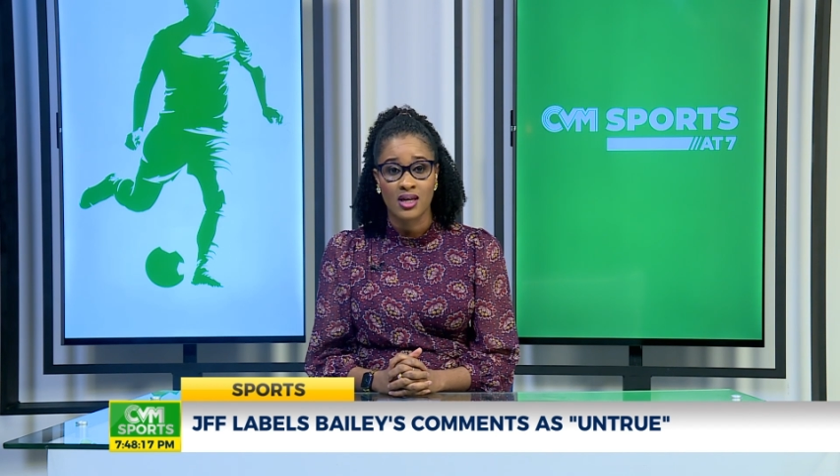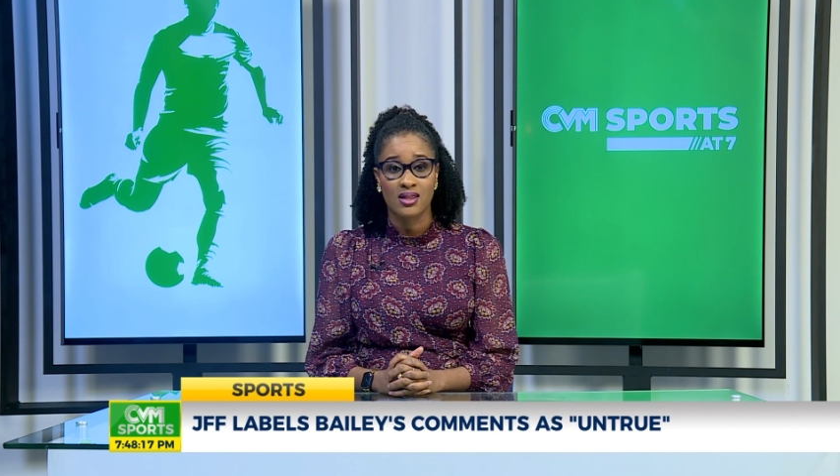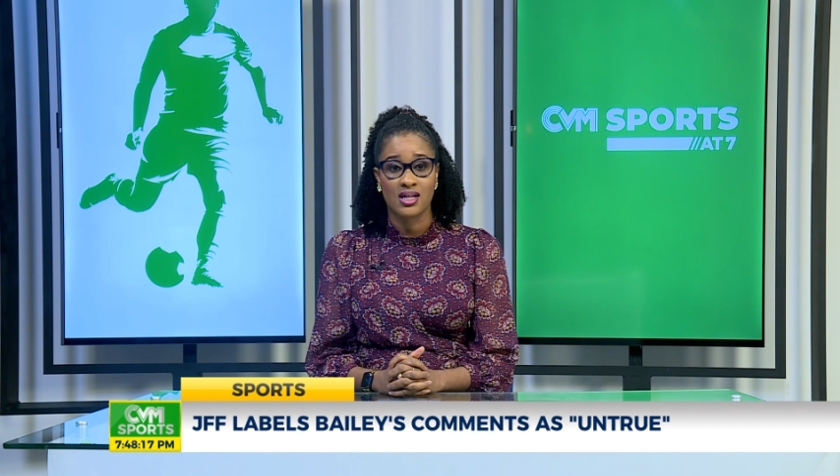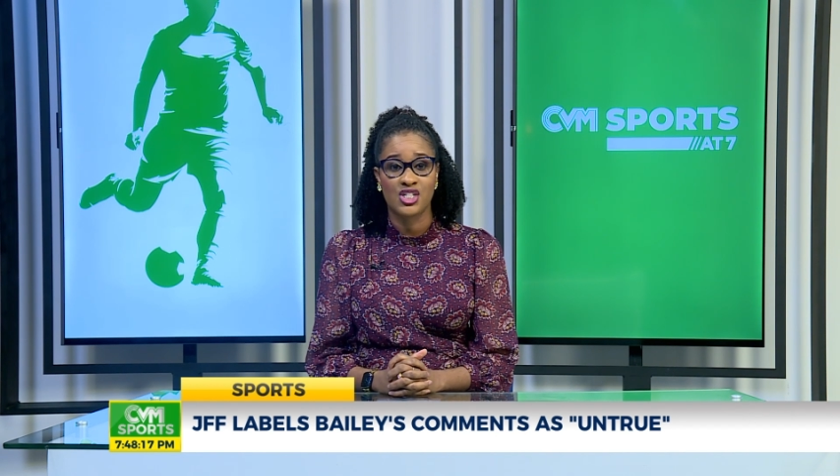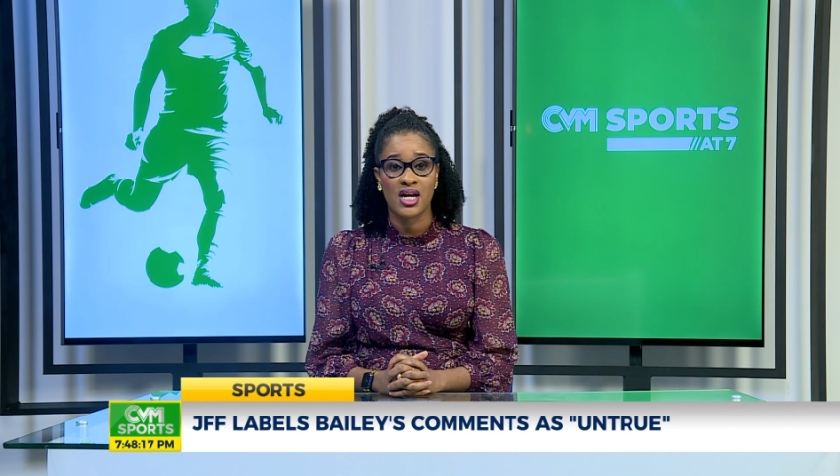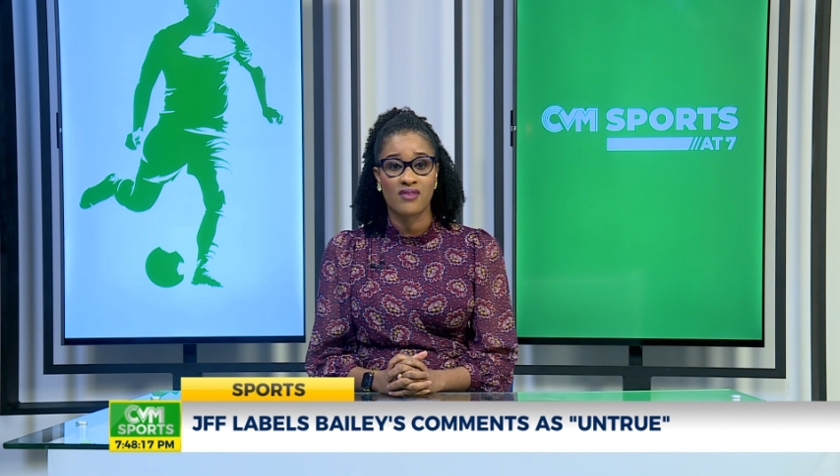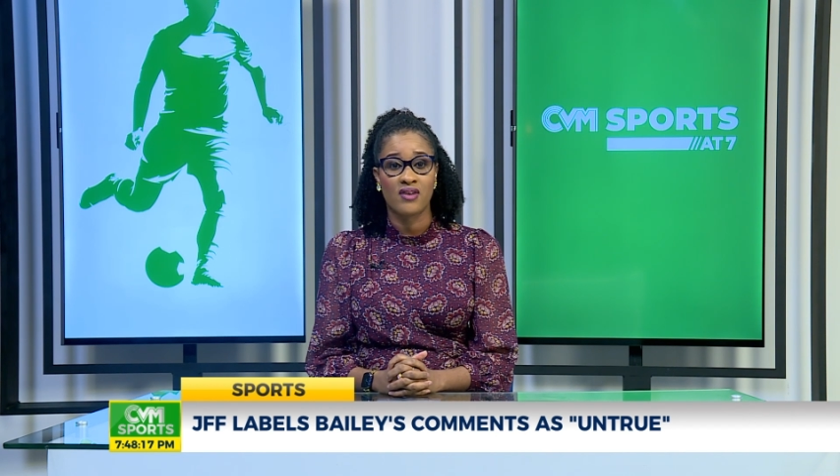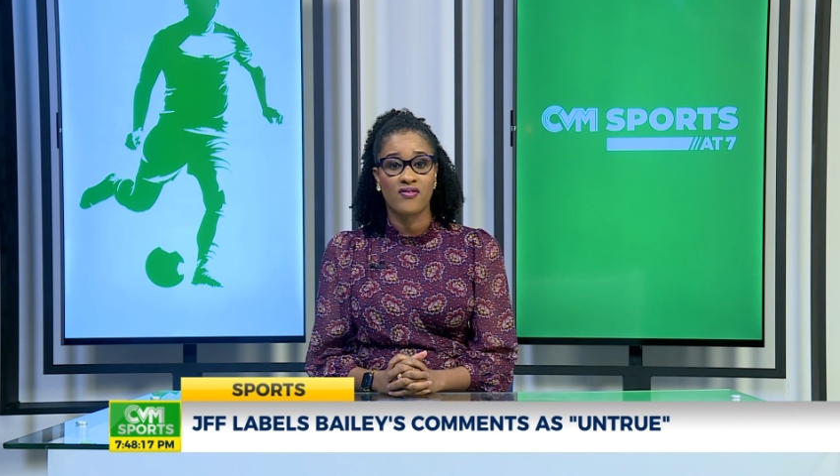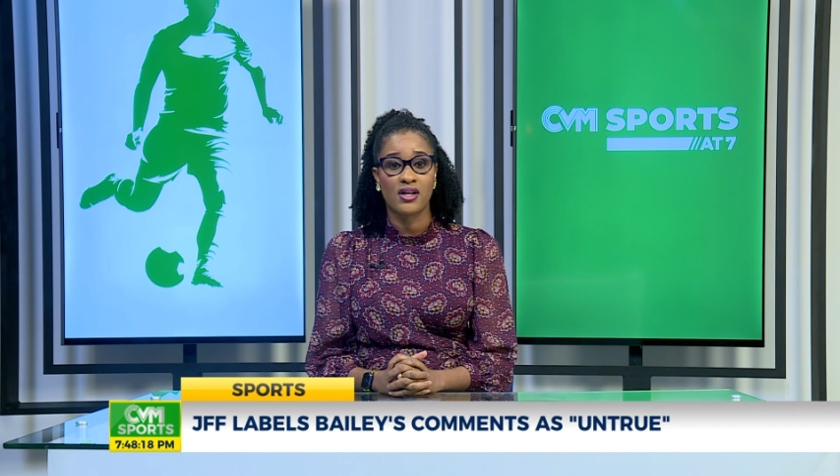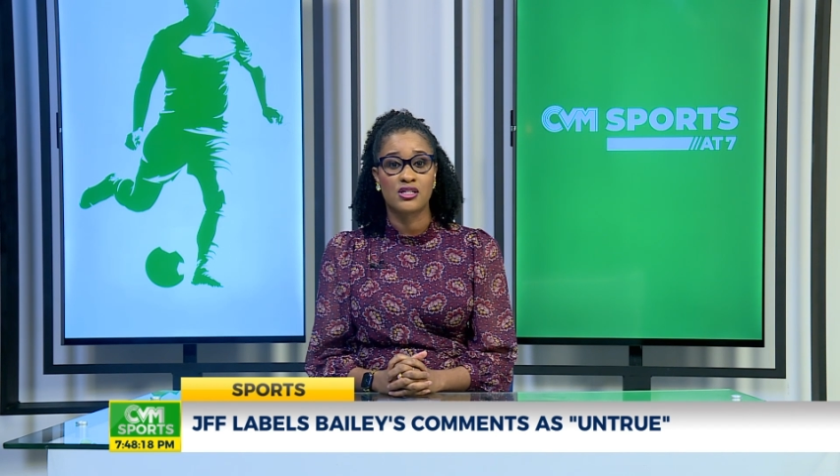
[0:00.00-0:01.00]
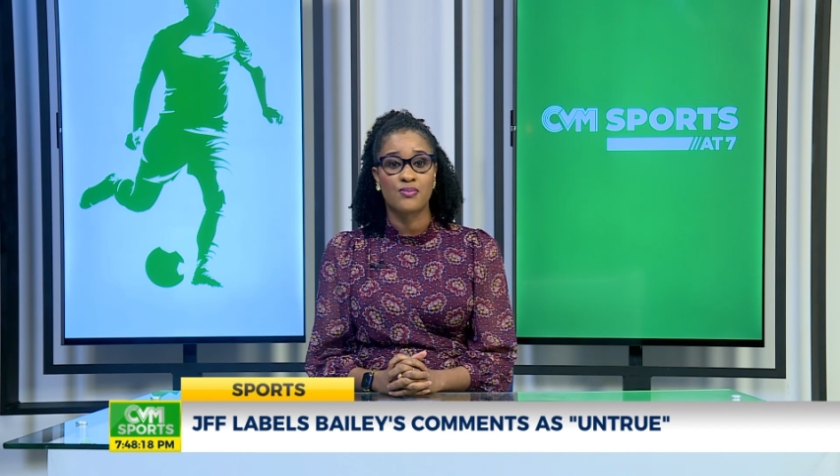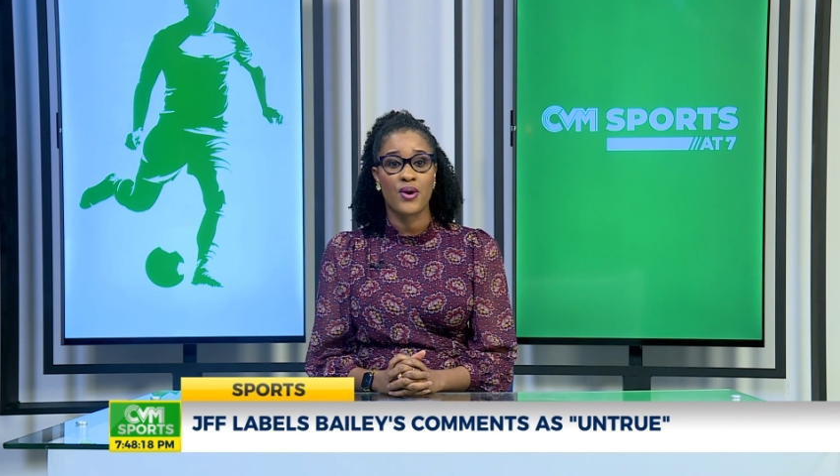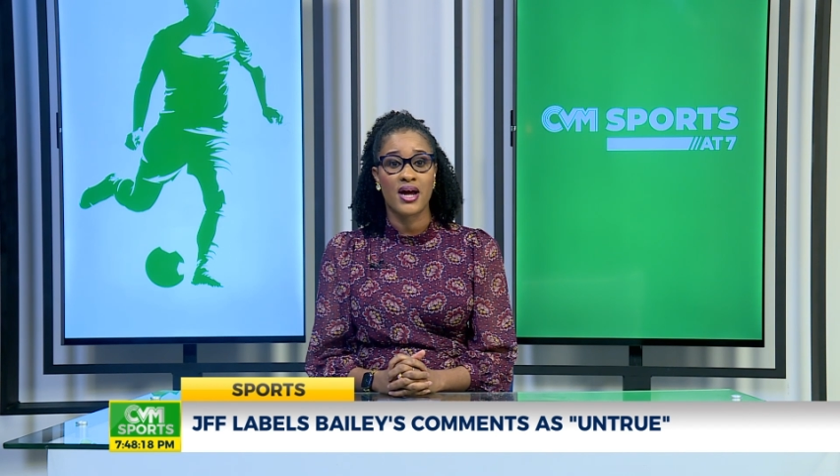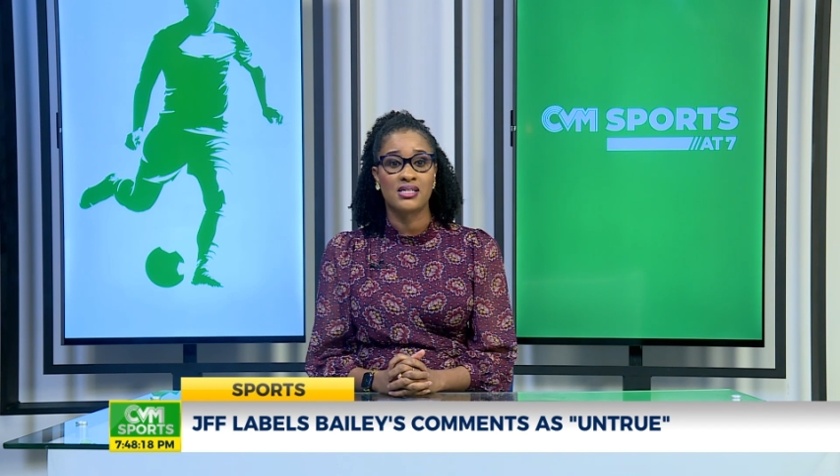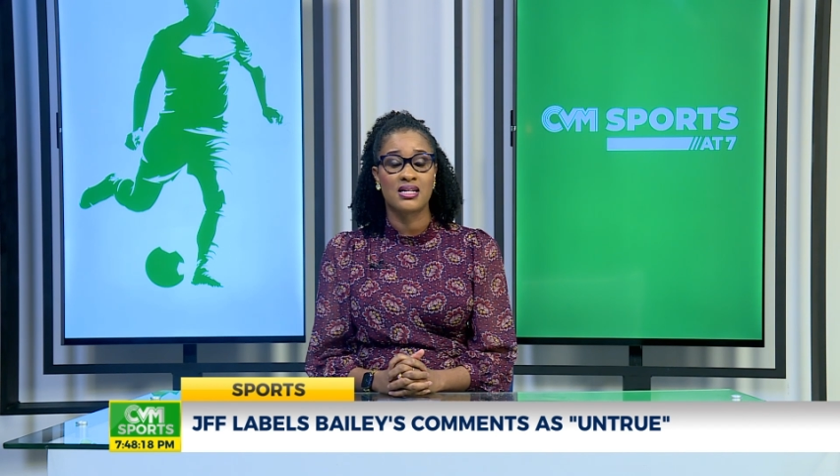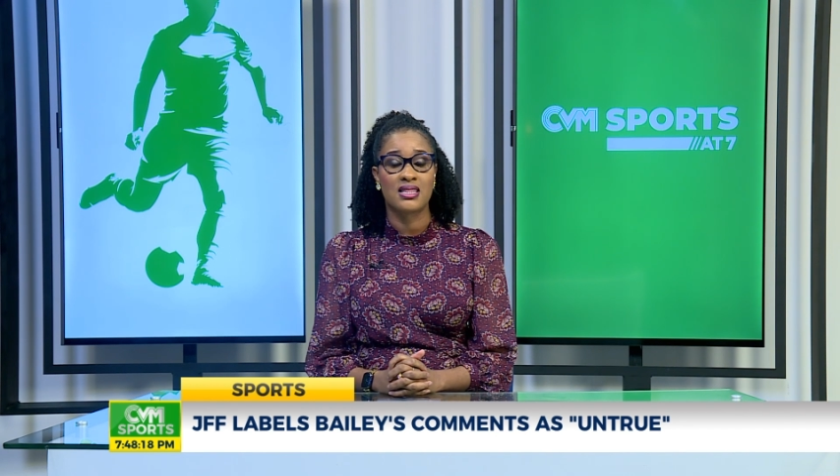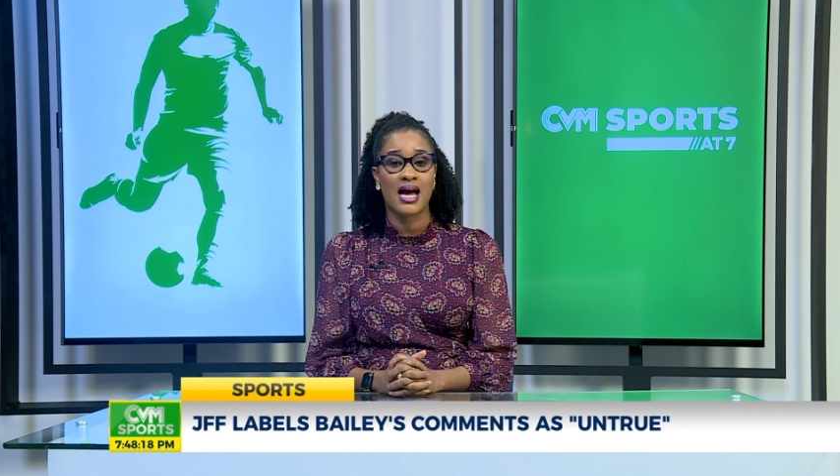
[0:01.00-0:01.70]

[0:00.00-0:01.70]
The JFF expressed